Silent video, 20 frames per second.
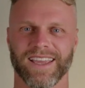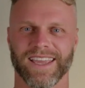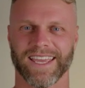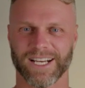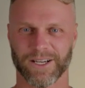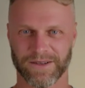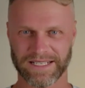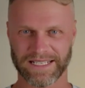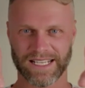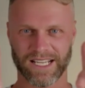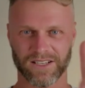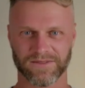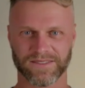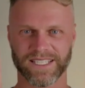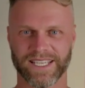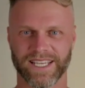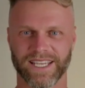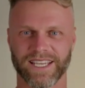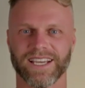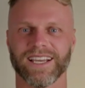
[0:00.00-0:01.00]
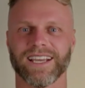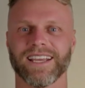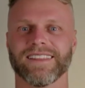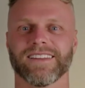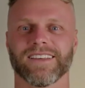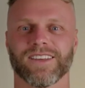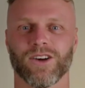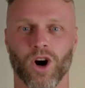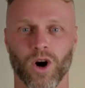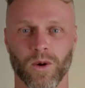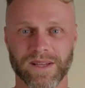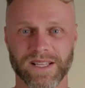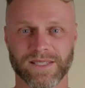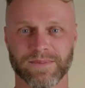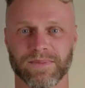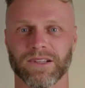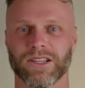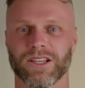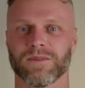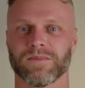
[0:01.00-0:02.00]
And I would love to hear in the comments
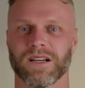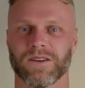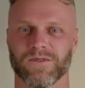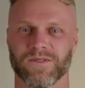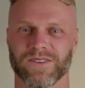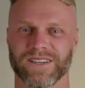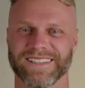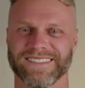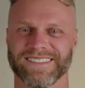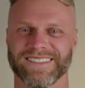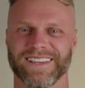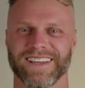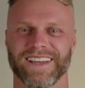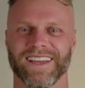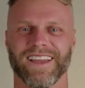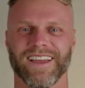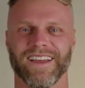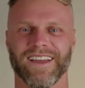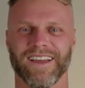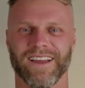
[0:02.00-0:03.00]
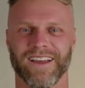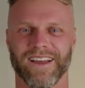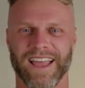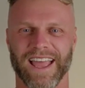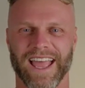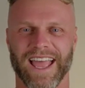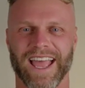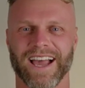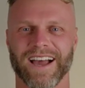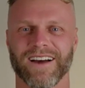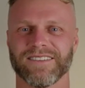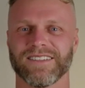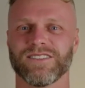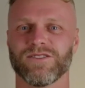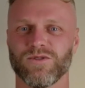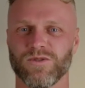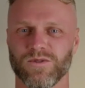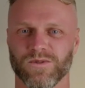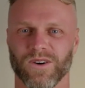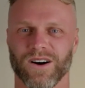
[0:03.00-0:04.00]
below, my friends, how did
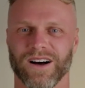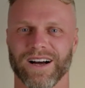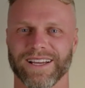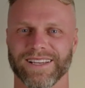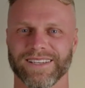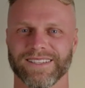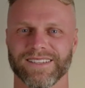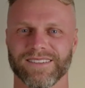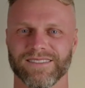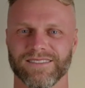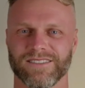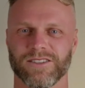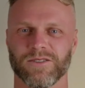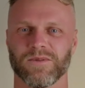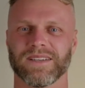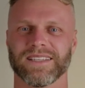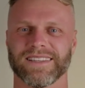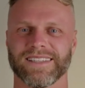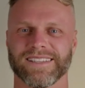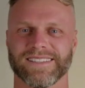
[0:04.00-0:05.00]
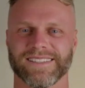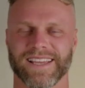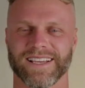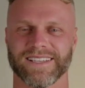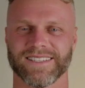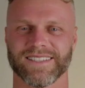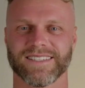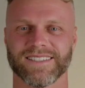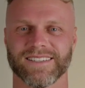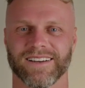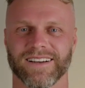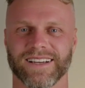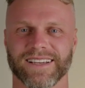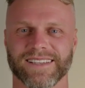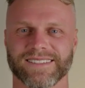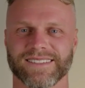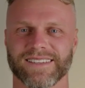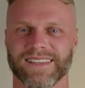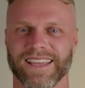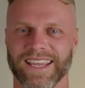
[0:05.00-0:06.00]
you find doing this
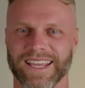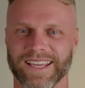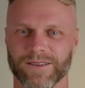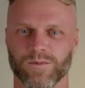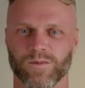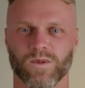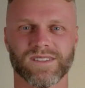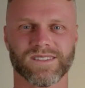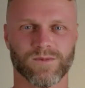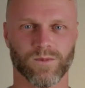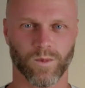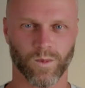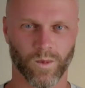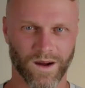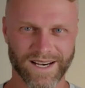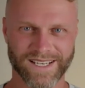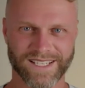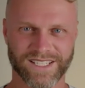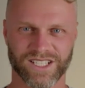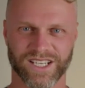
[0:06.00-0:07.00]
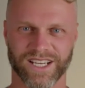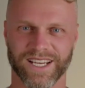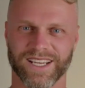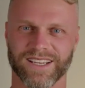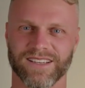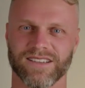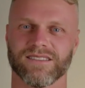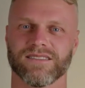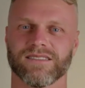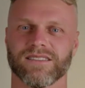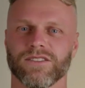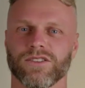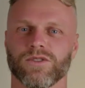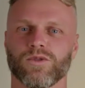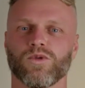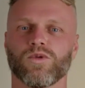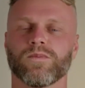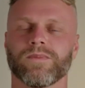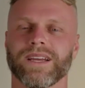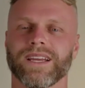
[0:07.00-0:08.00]
exercise? And what's one change that
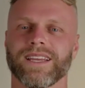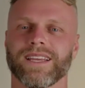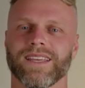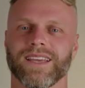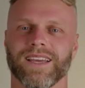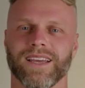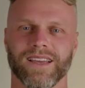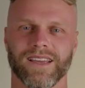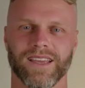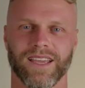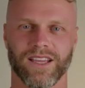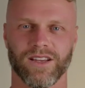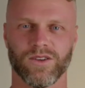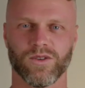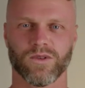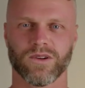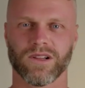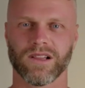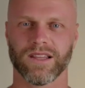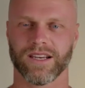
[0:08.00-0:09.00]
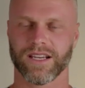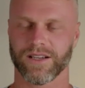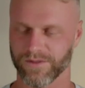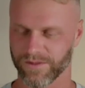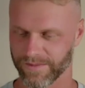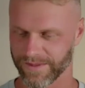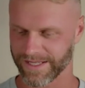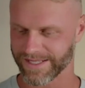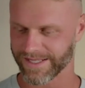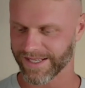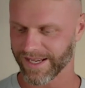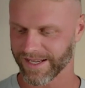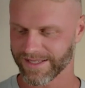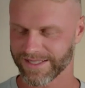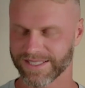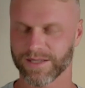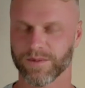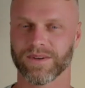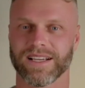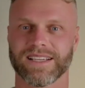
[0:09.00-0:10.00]
you'll make in your clinic from the second
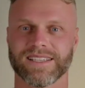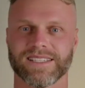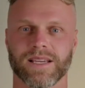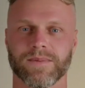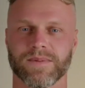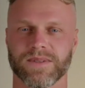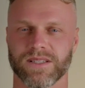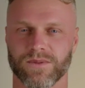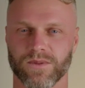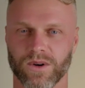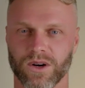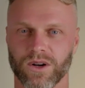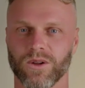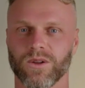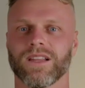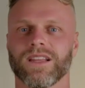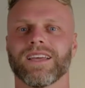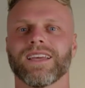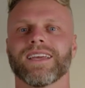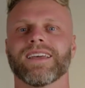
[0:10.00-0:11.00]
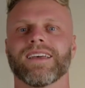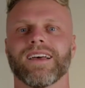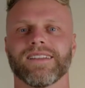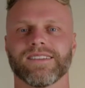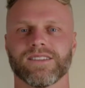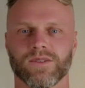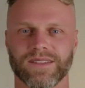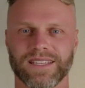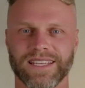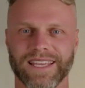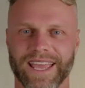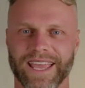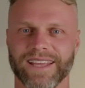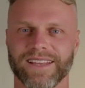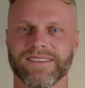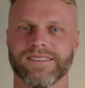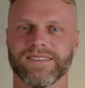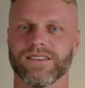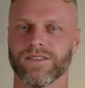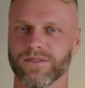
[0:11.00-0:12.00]
someone accepts the role until the
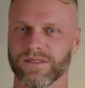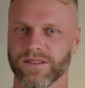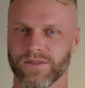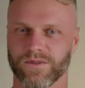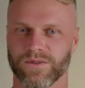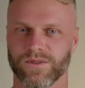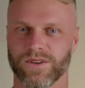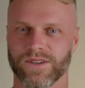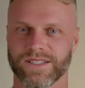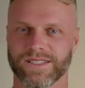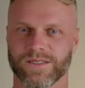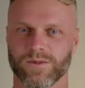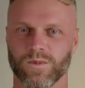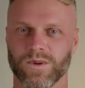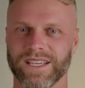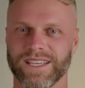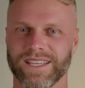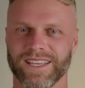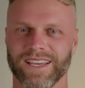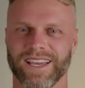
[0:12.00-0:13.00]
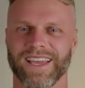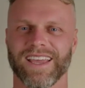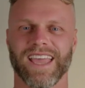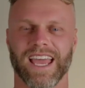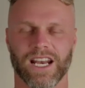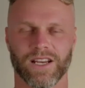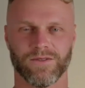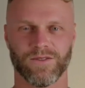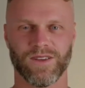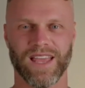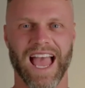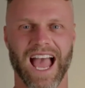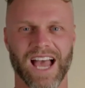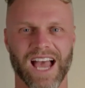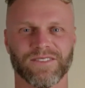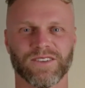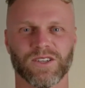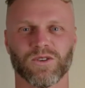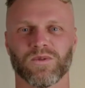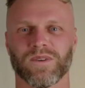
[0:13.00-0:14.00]
end of the first week? And if you
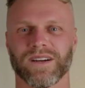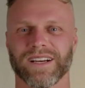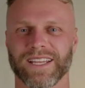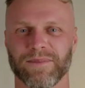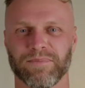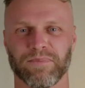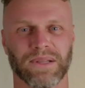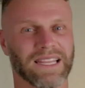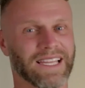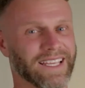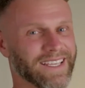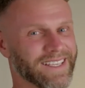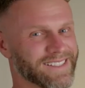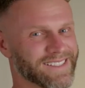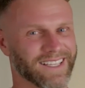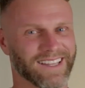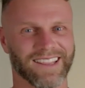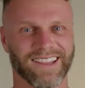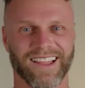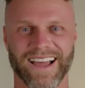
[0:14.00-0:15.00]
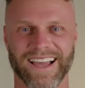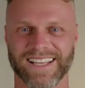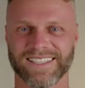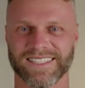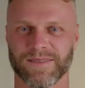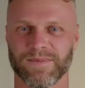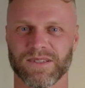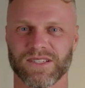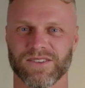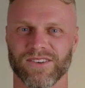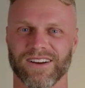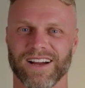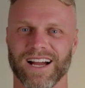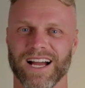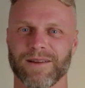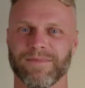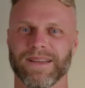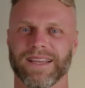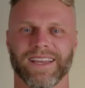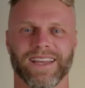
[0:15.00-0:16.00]
haven't already, please like and
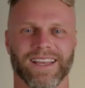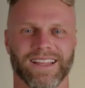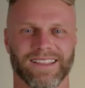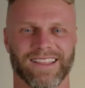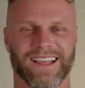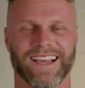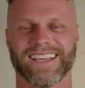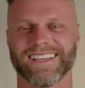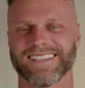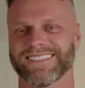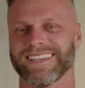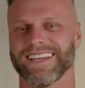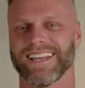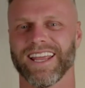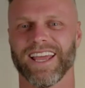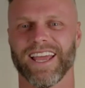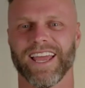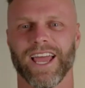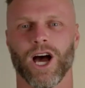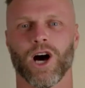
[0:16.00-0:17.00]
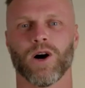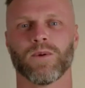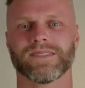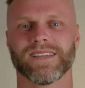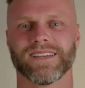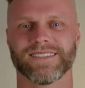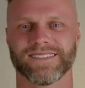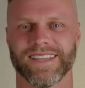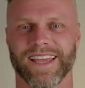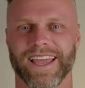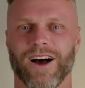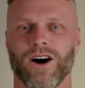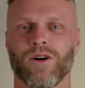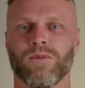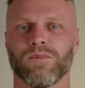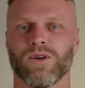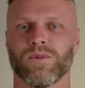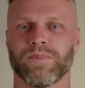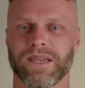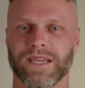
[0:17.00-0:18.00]
subscribe. Like I said, helps us to
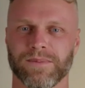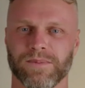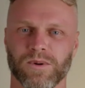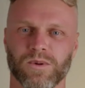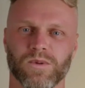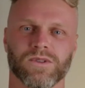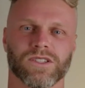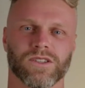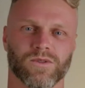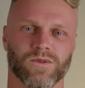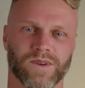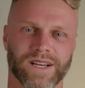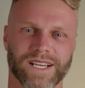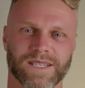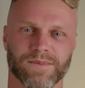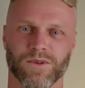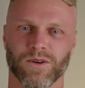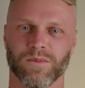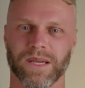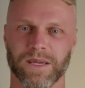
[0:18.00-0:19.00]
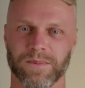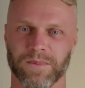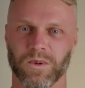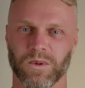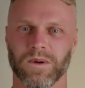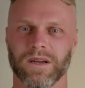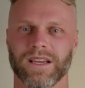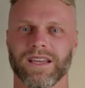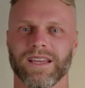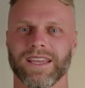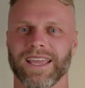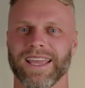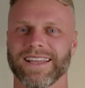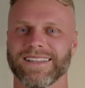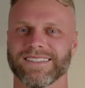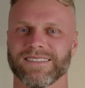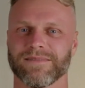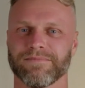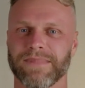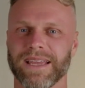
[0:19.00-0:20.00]
help more people, to reach more people,
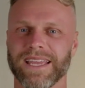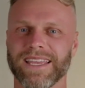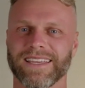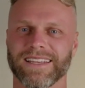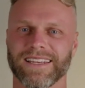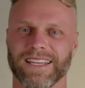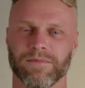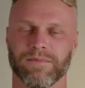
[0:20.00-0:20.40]
and to make an